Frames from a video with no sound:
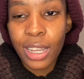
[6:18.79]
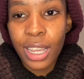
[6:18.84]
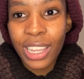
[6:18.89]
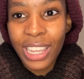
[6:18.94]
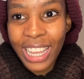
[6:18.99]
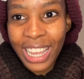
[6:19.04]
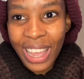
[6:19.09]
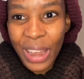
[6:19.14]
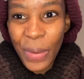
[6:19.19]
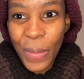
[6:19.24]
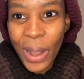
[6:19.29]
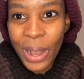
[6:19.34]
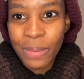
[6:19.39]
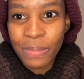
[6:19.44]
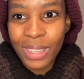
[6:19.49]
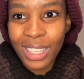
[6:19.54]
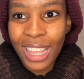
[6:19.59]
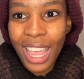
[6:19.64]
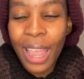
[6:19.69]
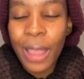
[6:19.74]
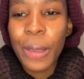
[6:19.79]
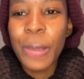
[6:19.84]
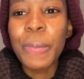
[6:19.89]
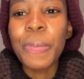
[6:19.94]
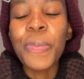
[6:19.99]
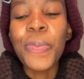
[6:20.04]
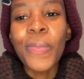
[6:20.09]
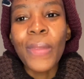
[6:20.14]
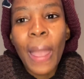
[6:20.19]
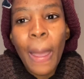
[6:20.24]
You get what I'm saying?
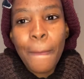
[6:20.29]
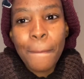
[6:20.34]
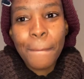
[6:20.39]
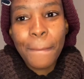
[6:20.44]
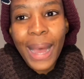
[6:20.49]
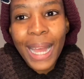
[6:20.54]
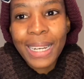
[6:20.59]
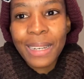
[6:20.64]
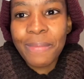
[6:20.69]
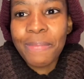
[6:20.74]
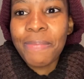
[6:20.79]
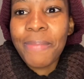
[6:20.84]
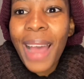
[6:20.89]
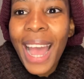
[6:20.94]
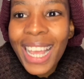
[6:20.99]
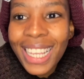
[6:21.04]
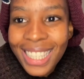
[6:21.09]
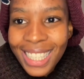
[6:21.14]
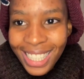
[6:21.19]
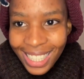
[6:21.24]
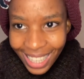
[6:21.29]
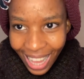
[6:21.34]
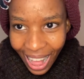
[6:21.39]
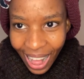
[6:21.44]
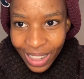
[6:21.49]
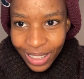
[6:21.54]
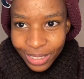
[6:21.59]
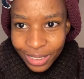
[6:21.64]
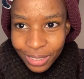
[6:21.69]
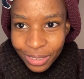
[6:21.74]
But
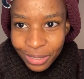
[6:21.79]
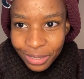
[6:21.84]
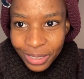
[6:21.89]
myself,